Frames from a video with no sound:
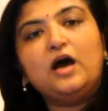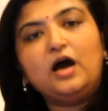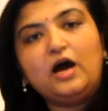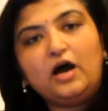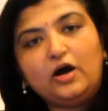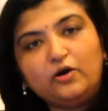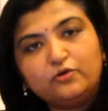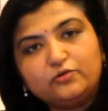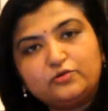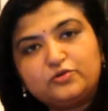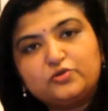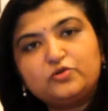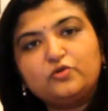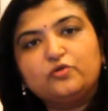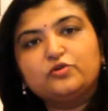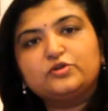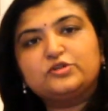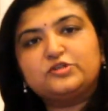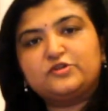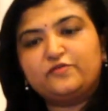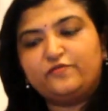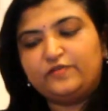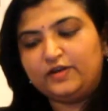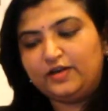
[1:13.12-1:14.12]

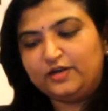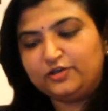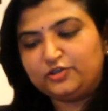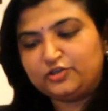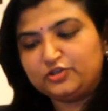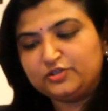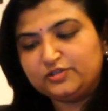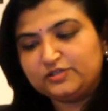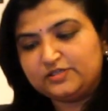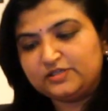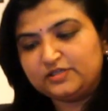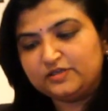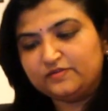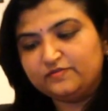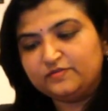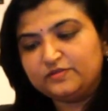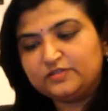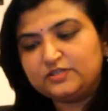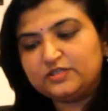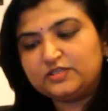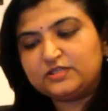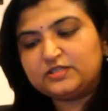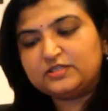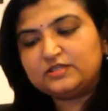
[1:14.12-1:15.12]
outsourced financial
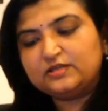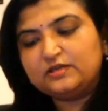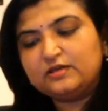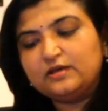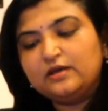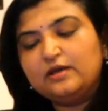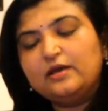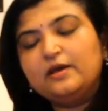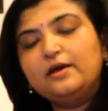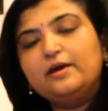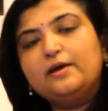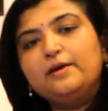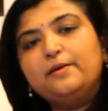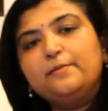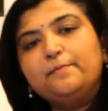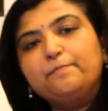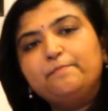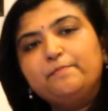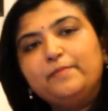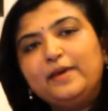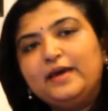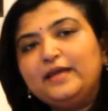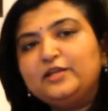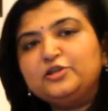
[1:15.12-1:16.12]
services,
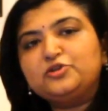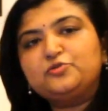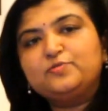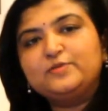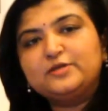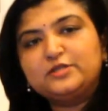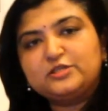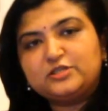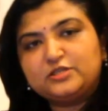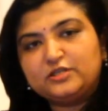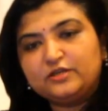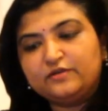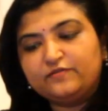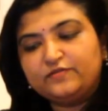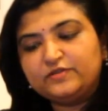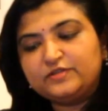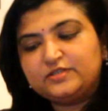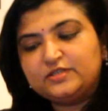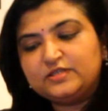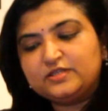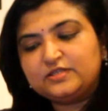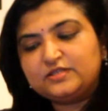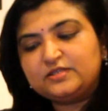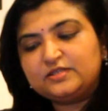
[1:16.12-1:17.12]
management
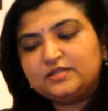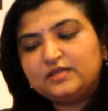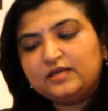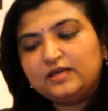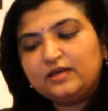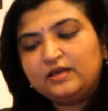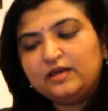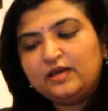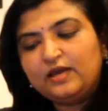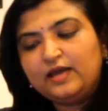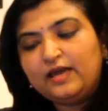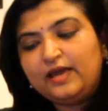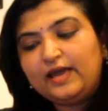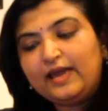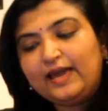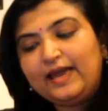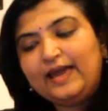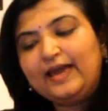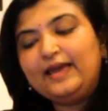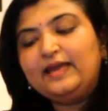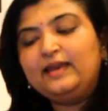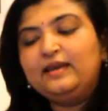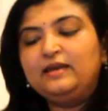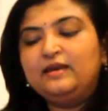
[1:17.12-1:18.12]
services,
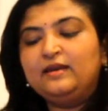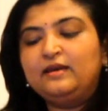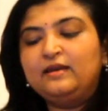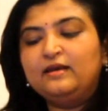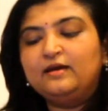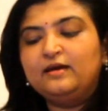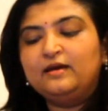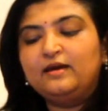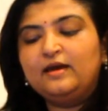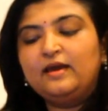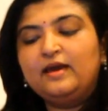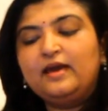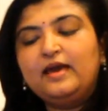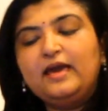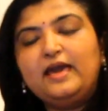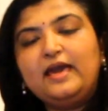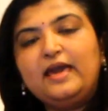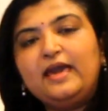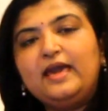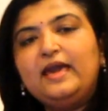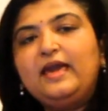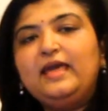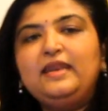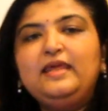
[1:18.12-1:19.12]
and
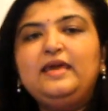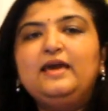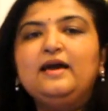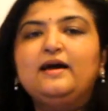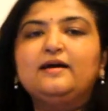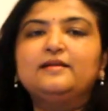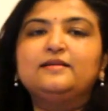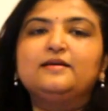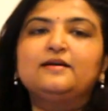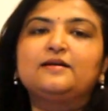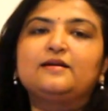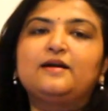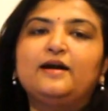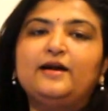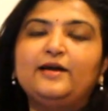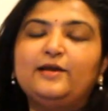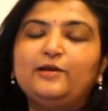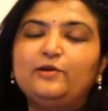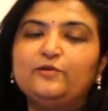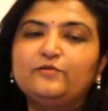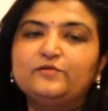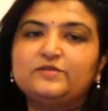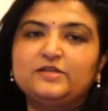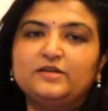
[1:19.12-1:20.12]
any other
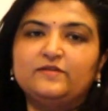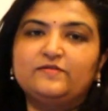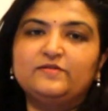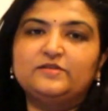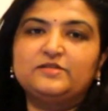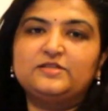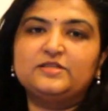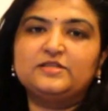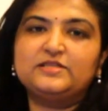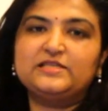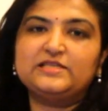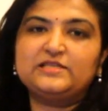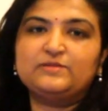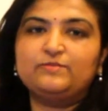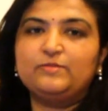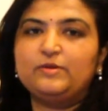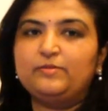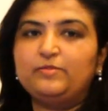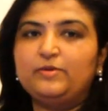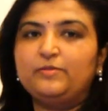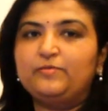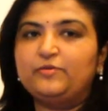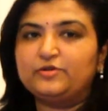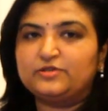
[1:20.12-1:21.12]
kind of services as
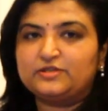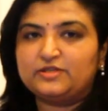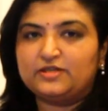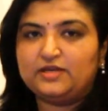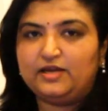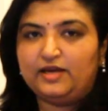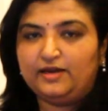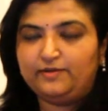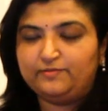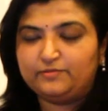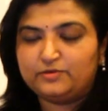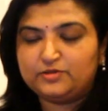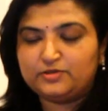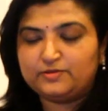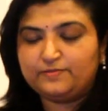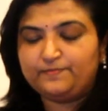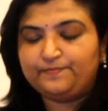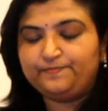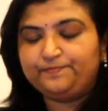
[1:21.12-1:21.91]
may be prescribed.